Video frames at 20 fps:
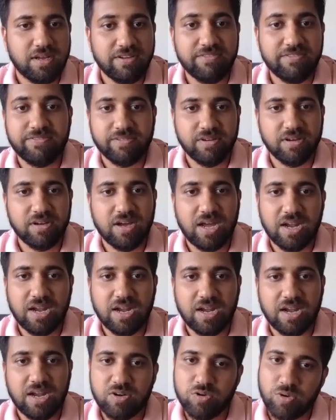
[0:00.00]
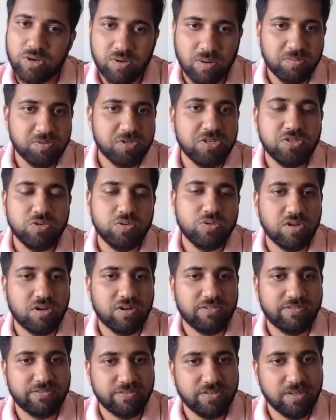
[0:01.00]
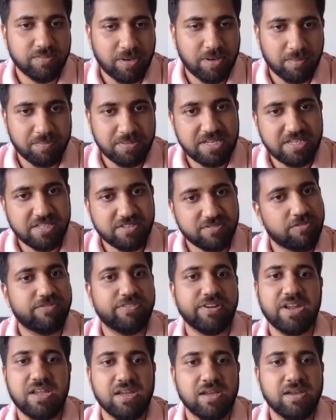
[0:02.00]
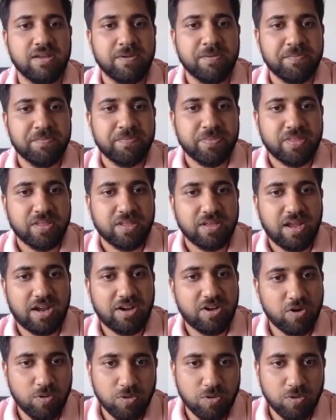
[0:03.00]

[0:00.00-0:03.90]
If I do adoption shoots of the puppies for free at no